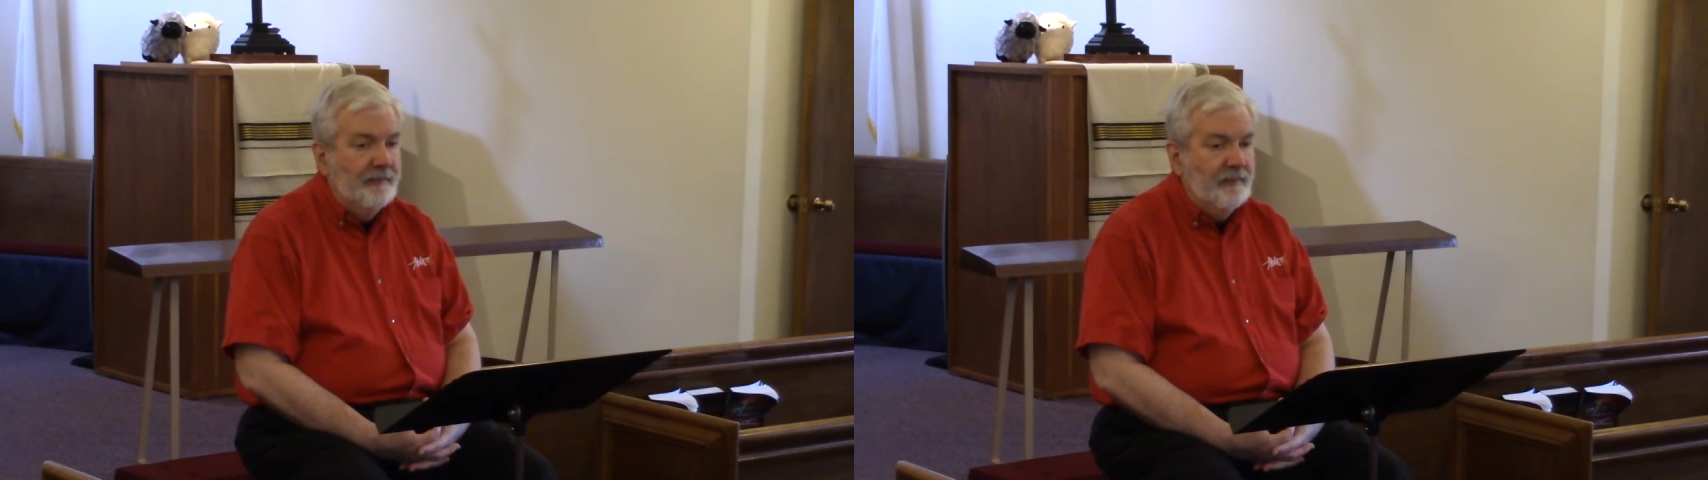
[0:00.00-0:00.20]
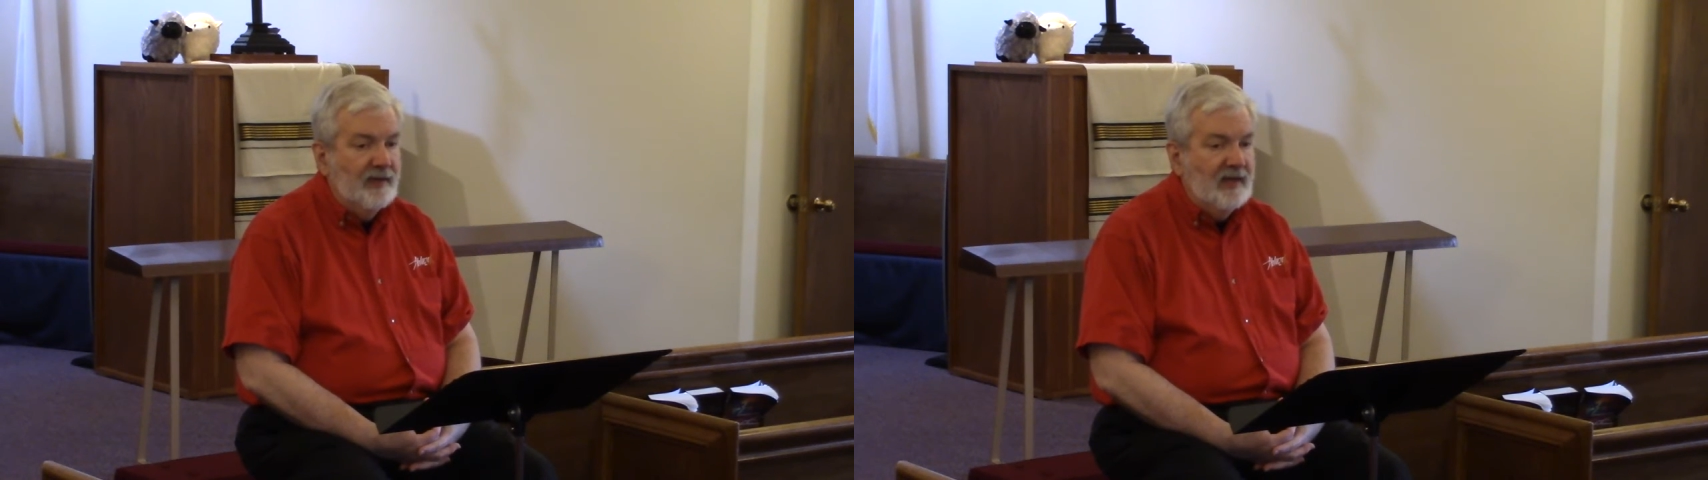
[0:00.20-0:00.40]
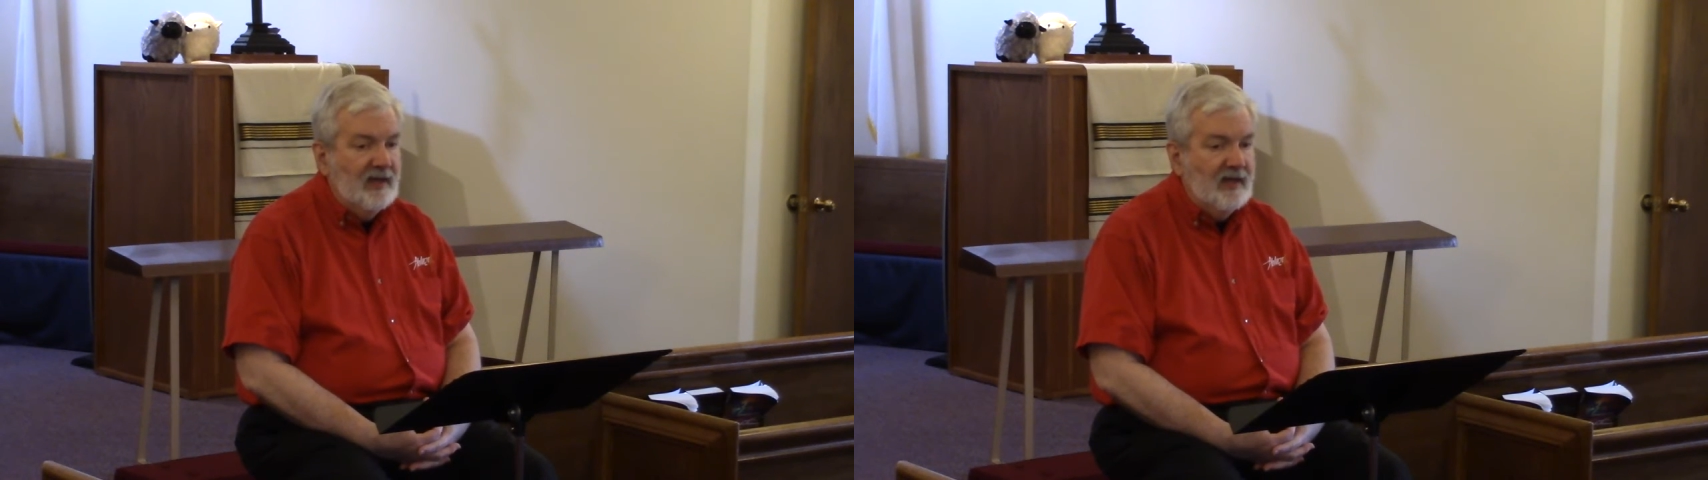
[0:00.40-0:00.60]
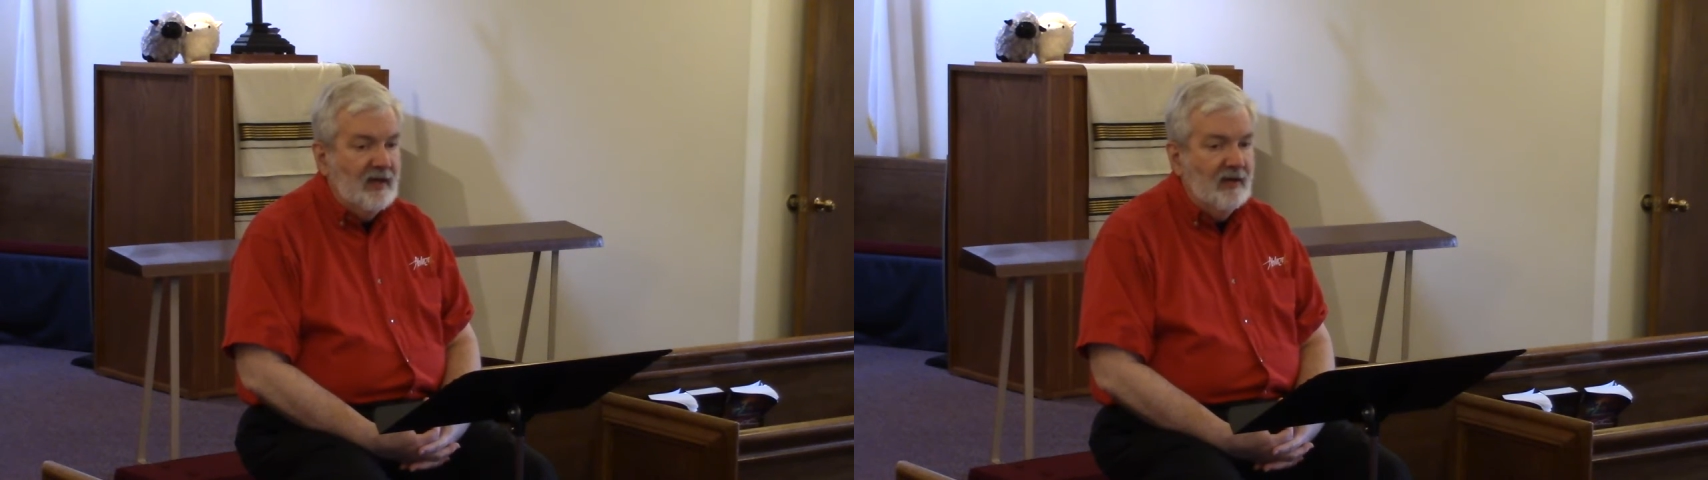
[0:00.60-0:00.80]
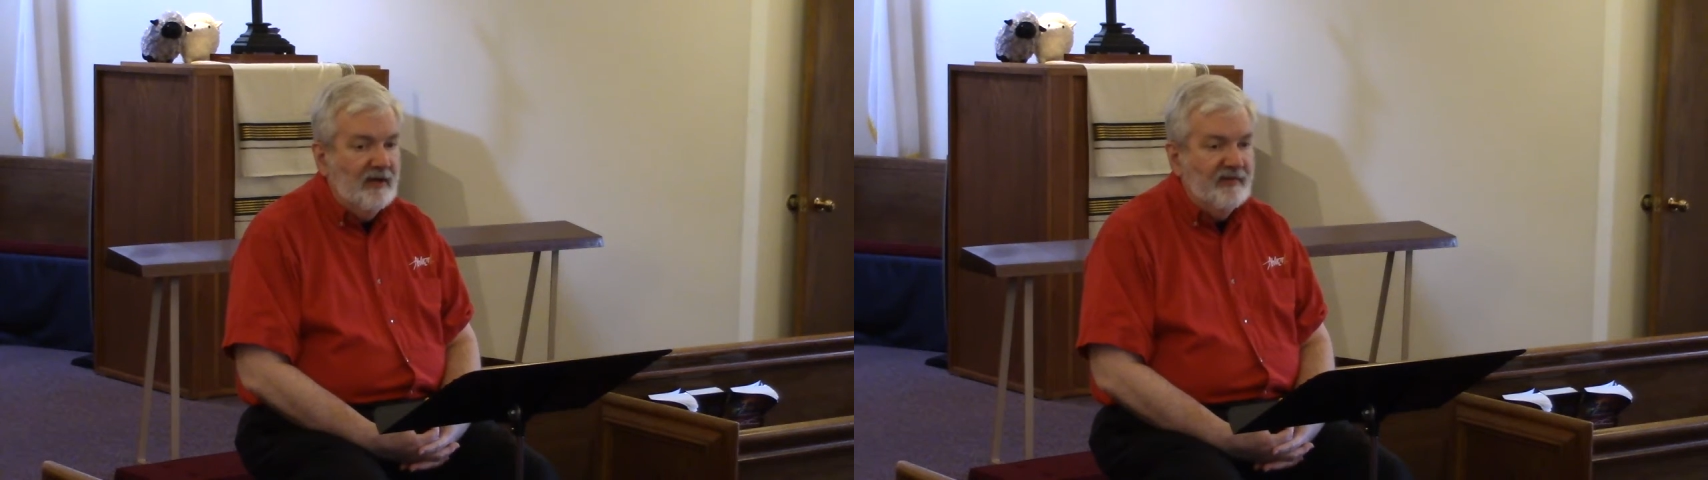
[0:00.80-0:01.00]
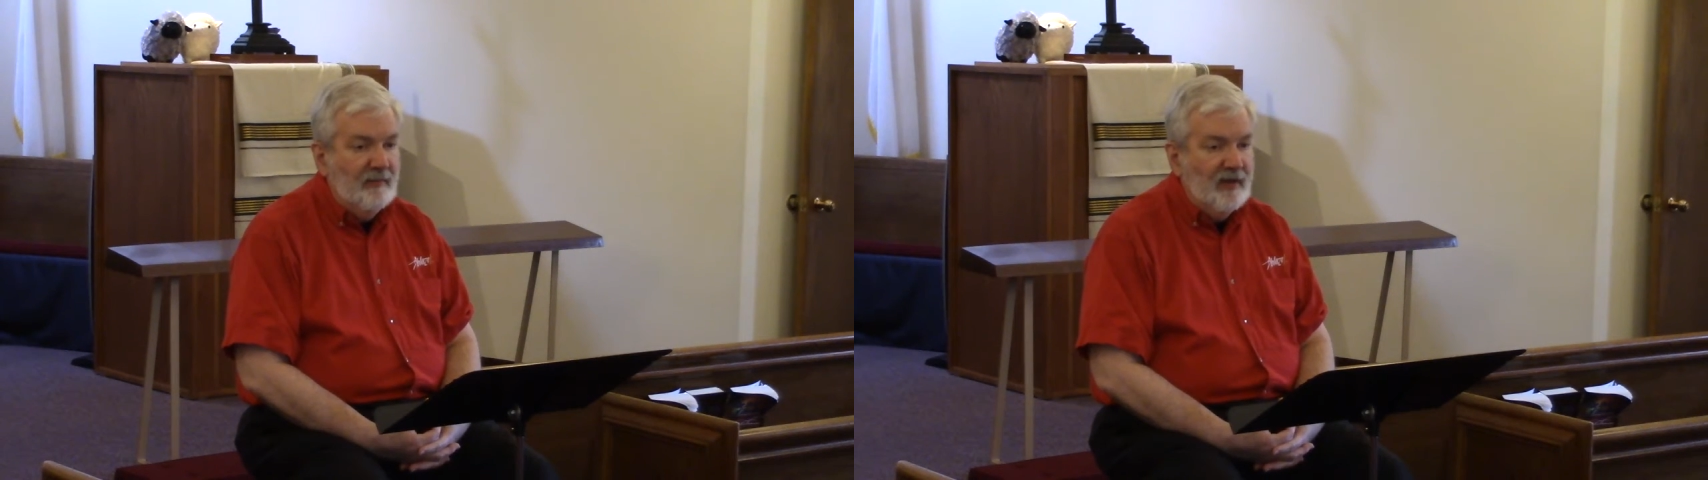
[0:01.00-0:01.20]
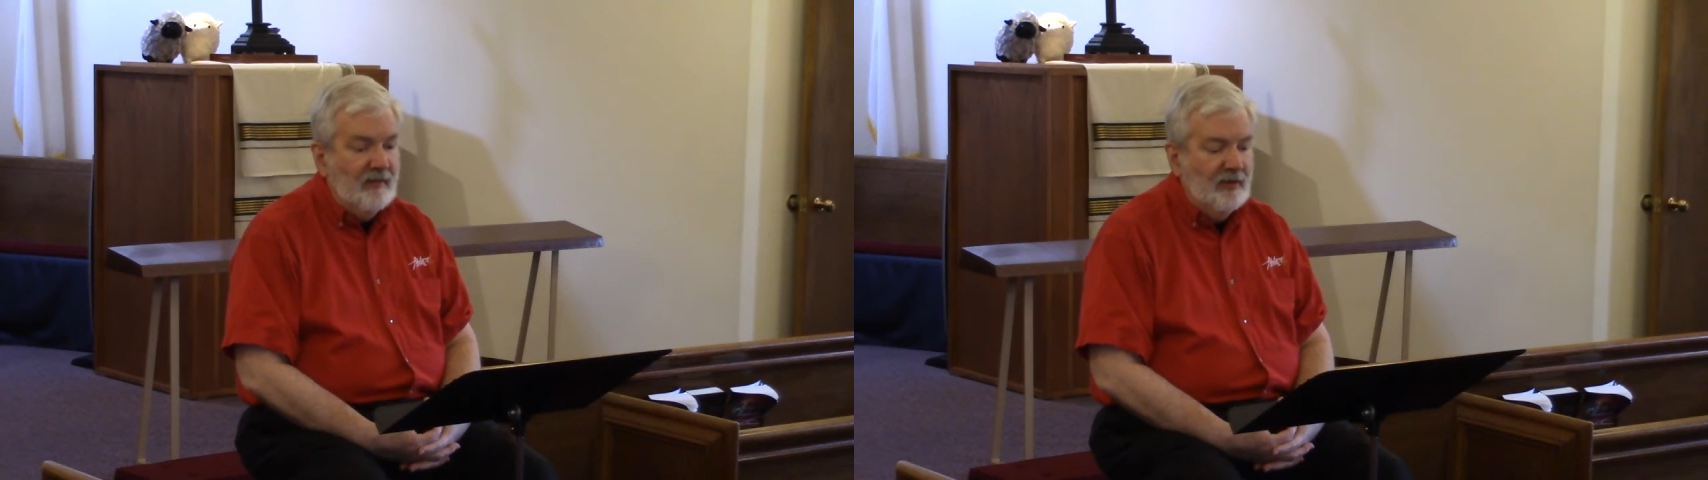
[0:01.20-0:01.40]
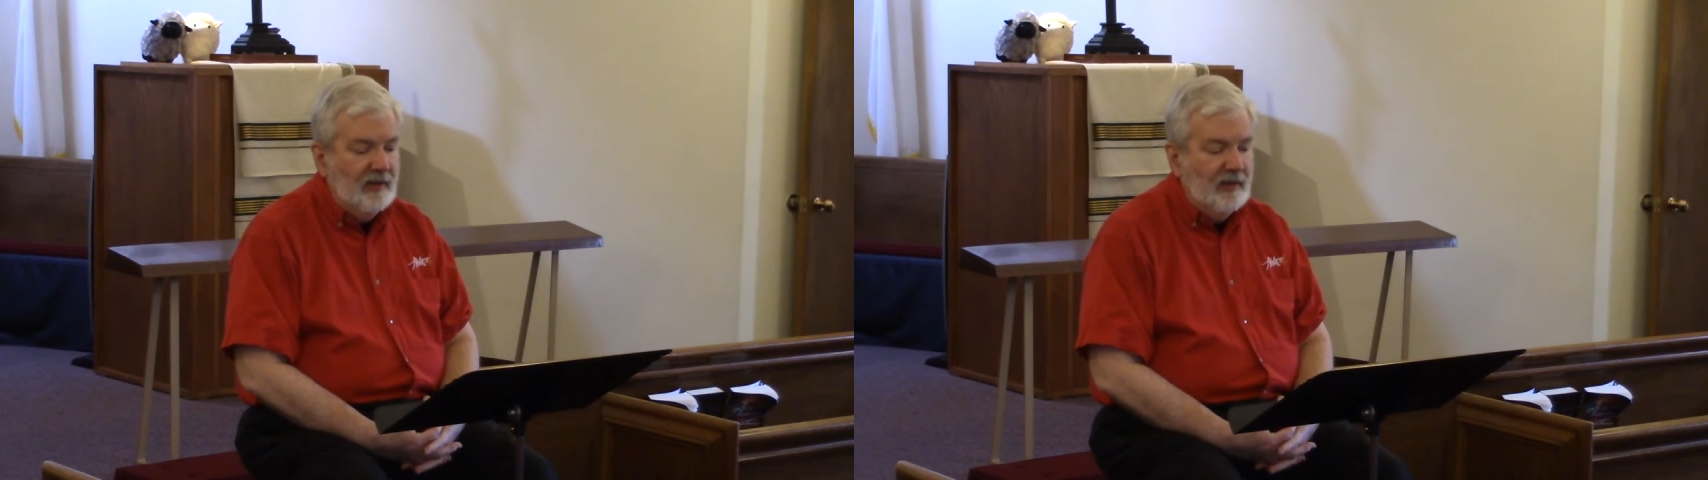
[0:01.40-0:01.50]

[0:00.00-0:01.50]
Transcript: But they get carried off to Babylon.